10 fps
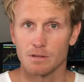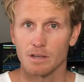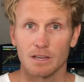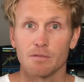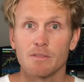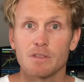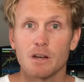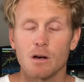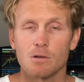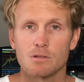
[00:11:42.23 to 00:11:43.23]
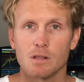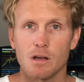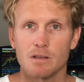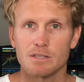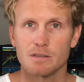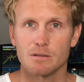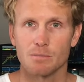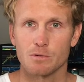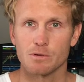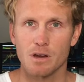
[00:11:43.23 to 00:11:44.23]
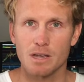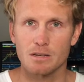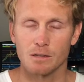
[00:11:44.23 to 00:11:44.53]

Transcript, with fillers: like $50 loss per trade